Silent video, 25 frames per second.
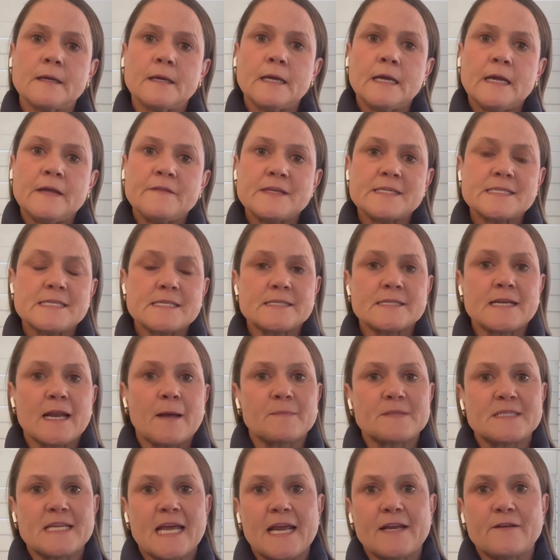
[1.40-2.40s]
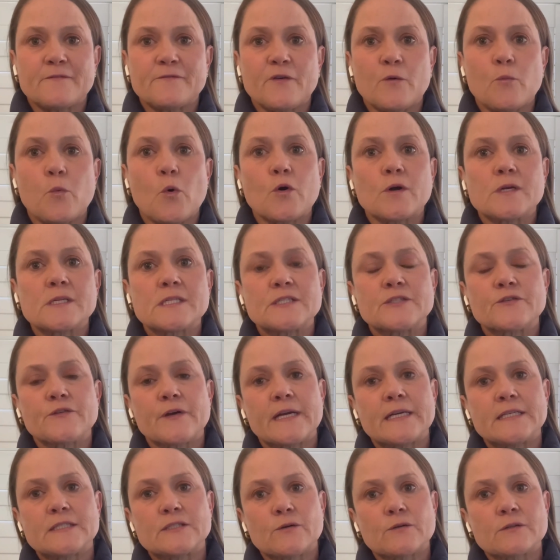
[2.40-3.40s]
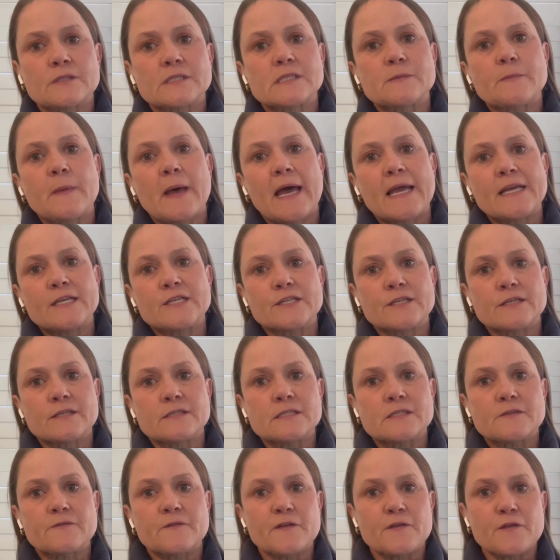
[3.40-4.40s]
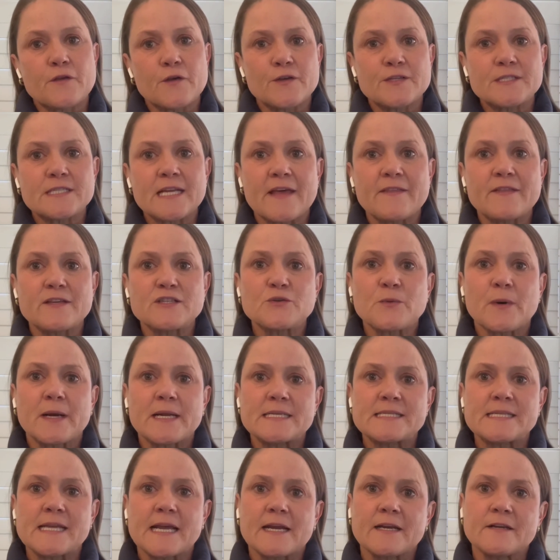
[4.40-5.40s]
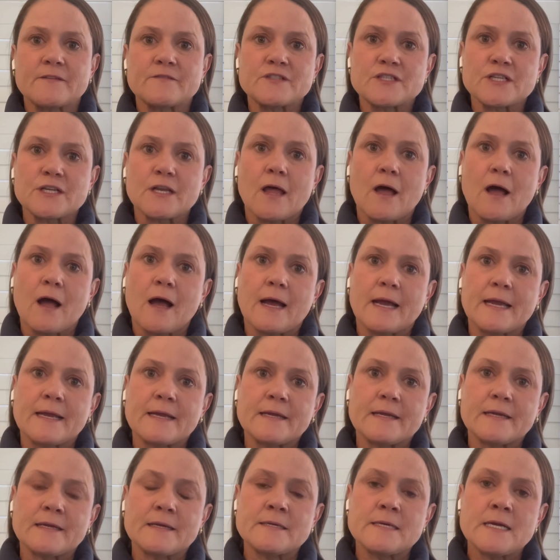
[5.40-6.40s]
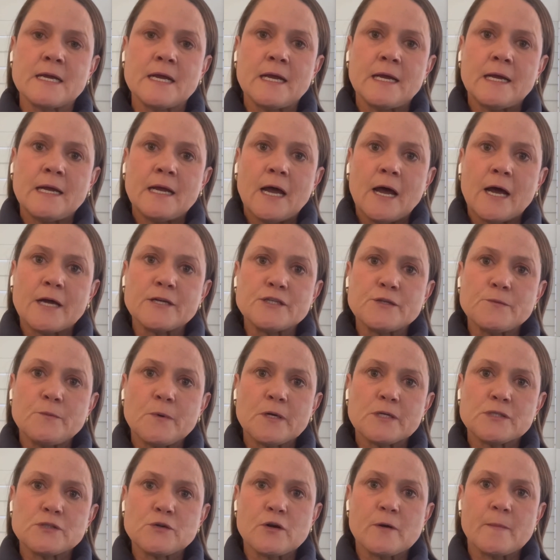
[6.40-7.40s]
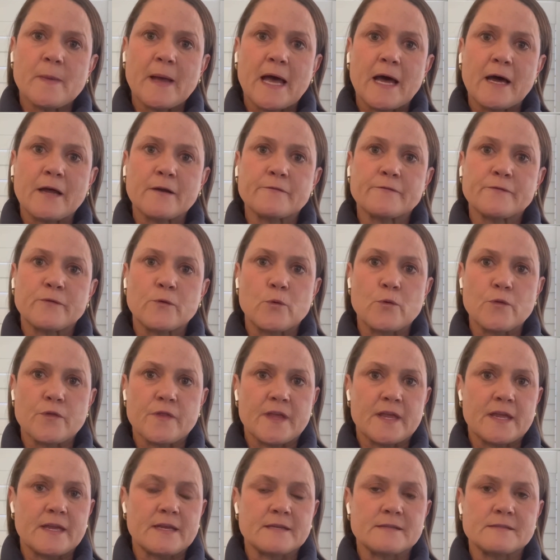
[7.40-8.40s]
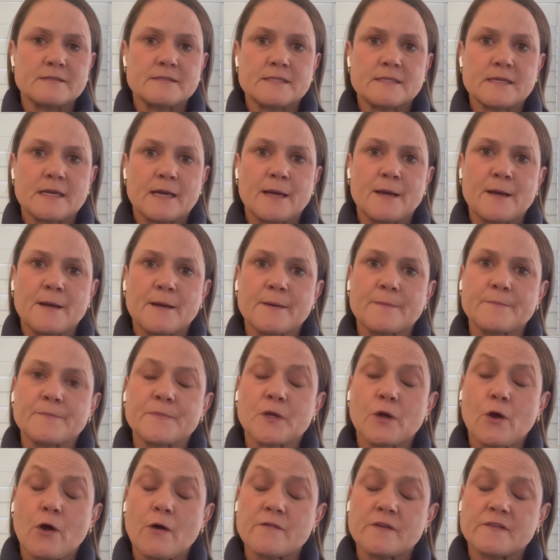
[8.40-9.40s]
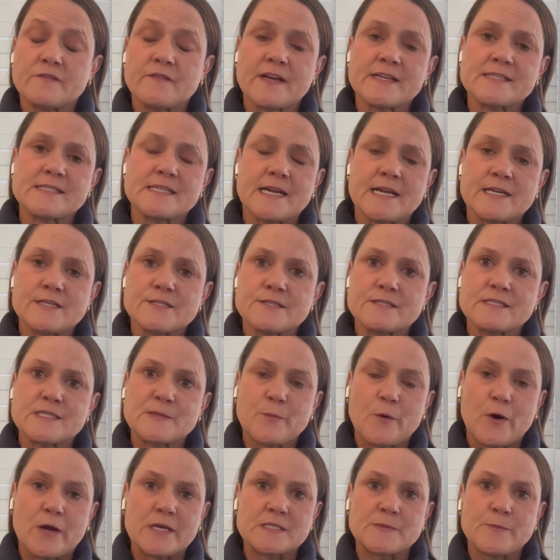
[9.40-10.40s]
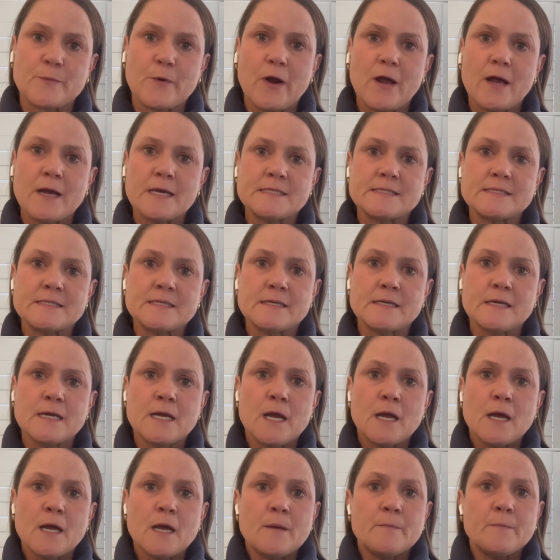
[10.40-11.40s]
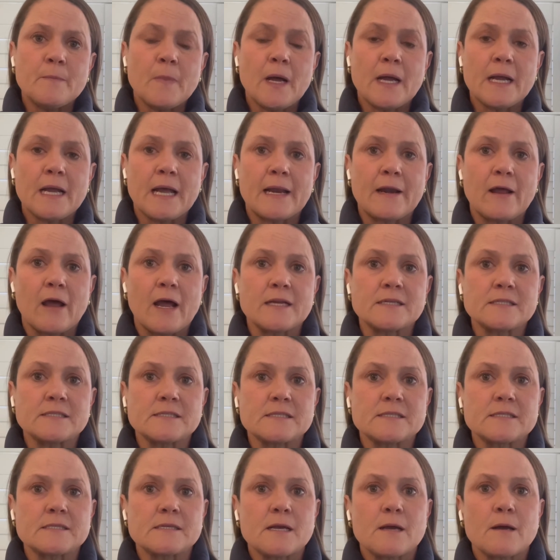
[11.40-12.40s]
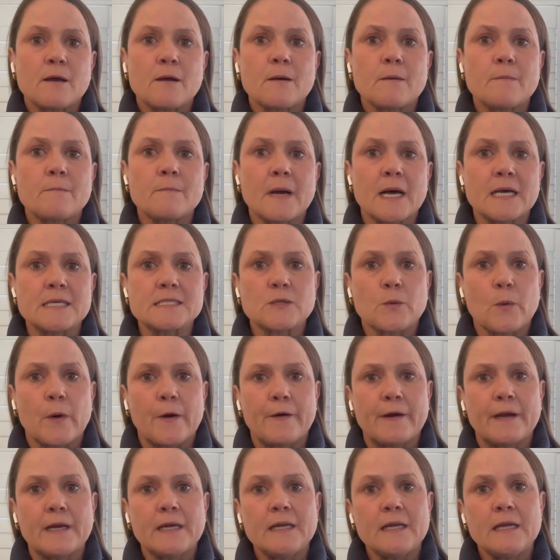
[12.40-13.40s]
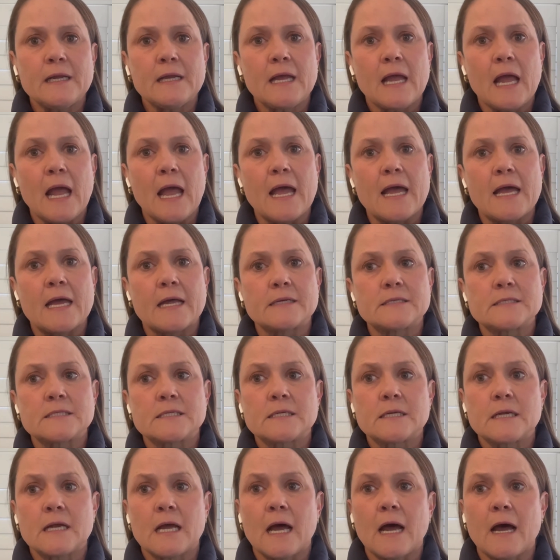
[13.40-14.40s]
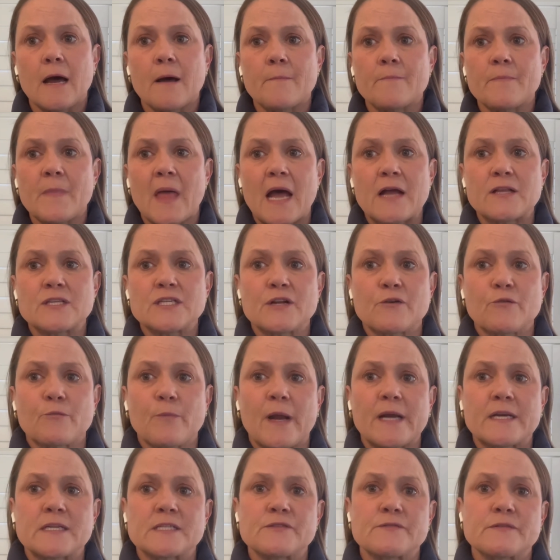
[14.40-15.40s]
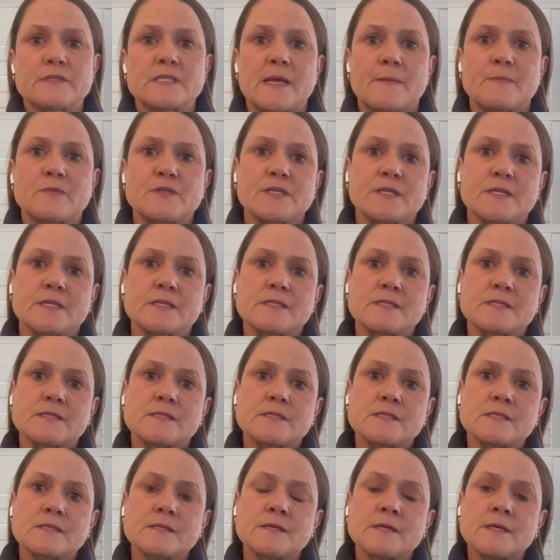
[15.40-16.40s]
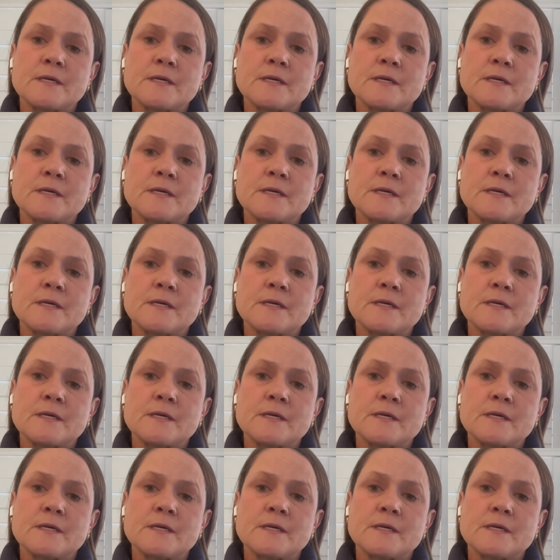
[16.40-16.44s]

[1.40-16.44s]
This is an update for Walker Street Doctors patients for Thursday, the 22nd of July. I do want to talk about four things: COVID vaccinations, surprise, surprise, myocarditis, mask wearing, and our general practice receptionists.